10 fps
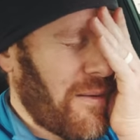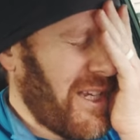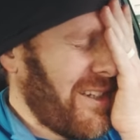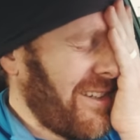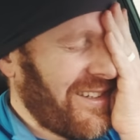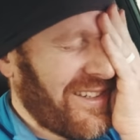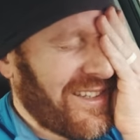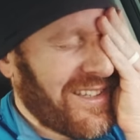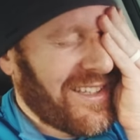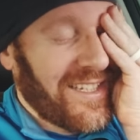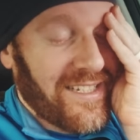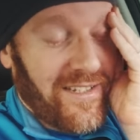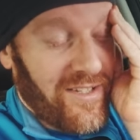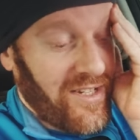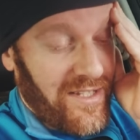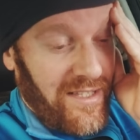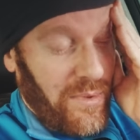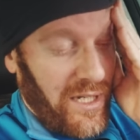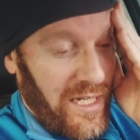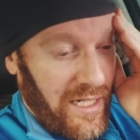I mean, this is just
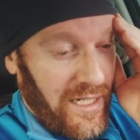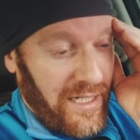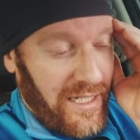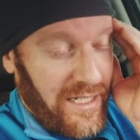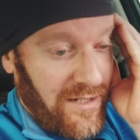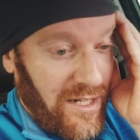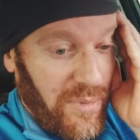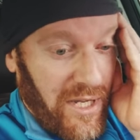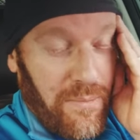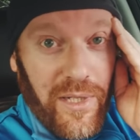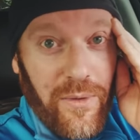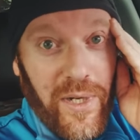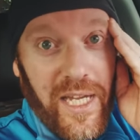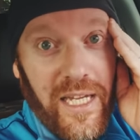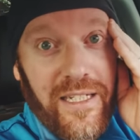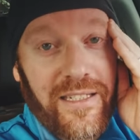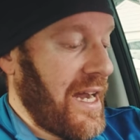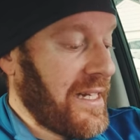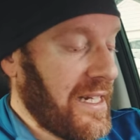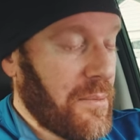the beginning. It's gonna be a big week.
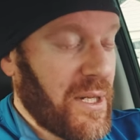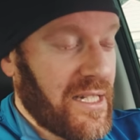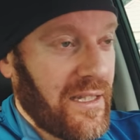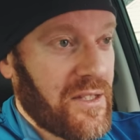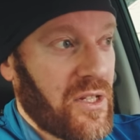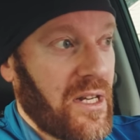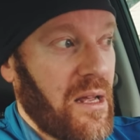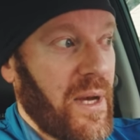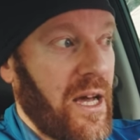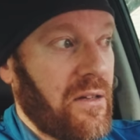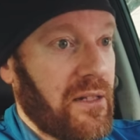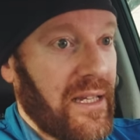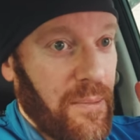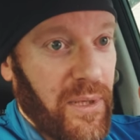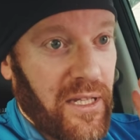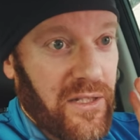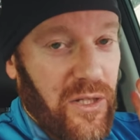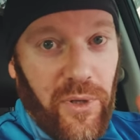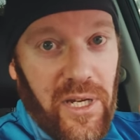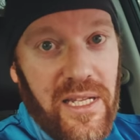I need to be diligent about keeping it
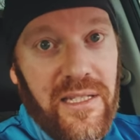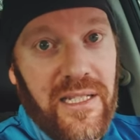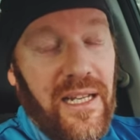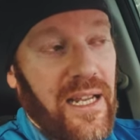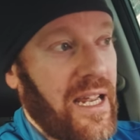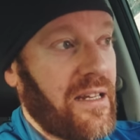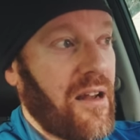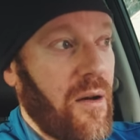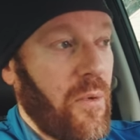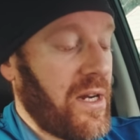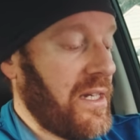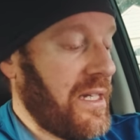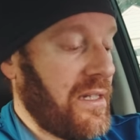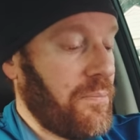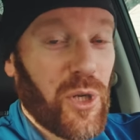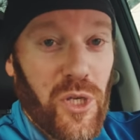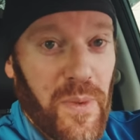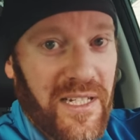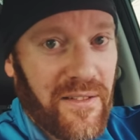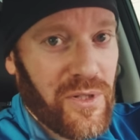super easy and not wanting to push
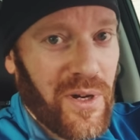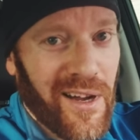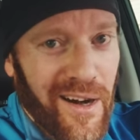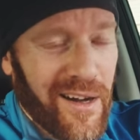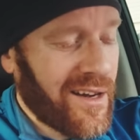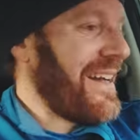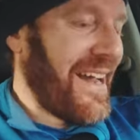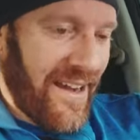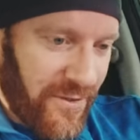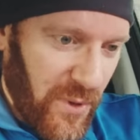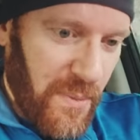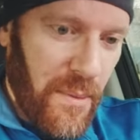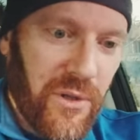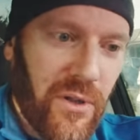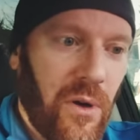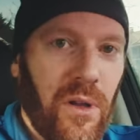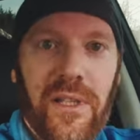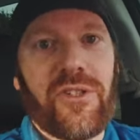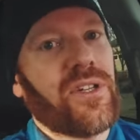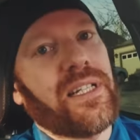myself too hard. I have to remember the
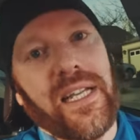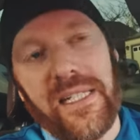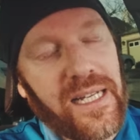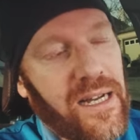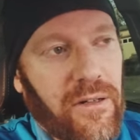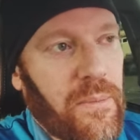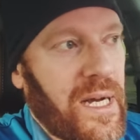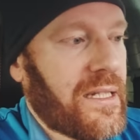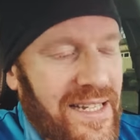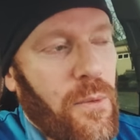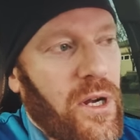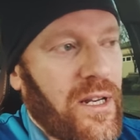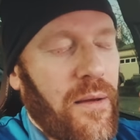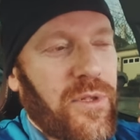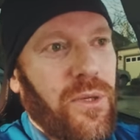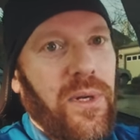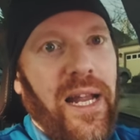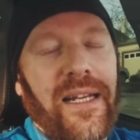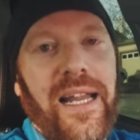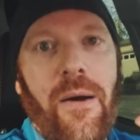goal is just to get to 100 miles. Day one comes to
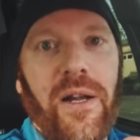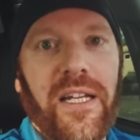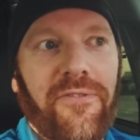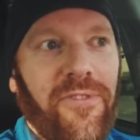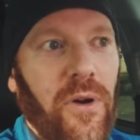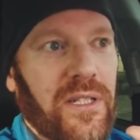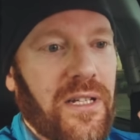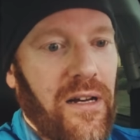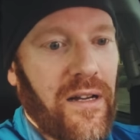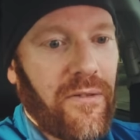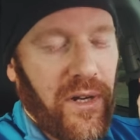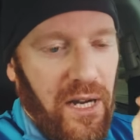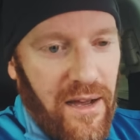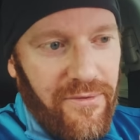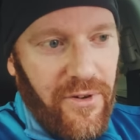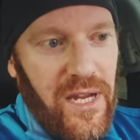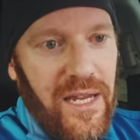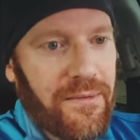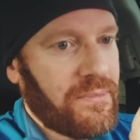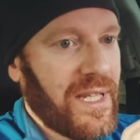an end. Now I need to focus on
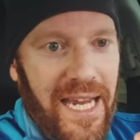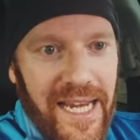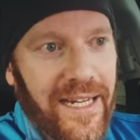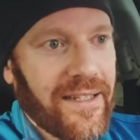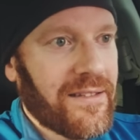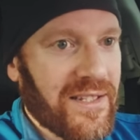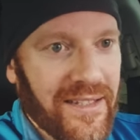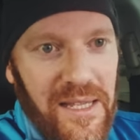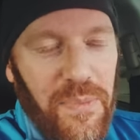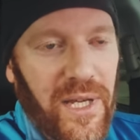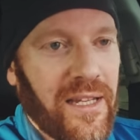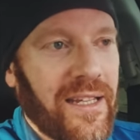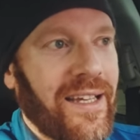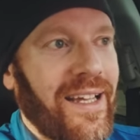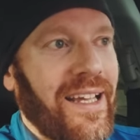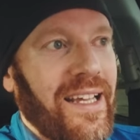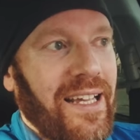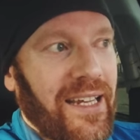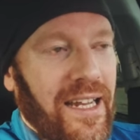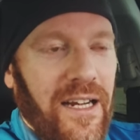recovery, eating, sleeping,
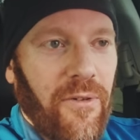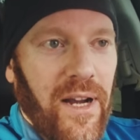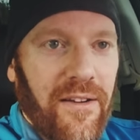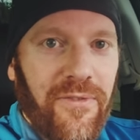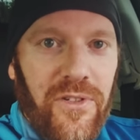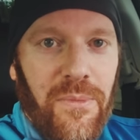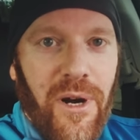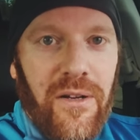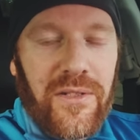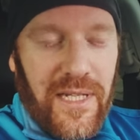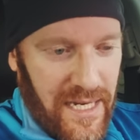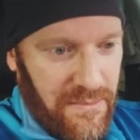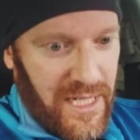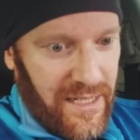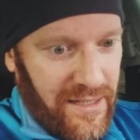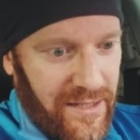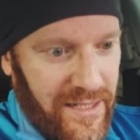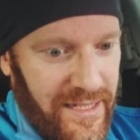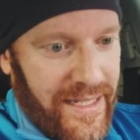and getting ready for tomorrow's 10 miler.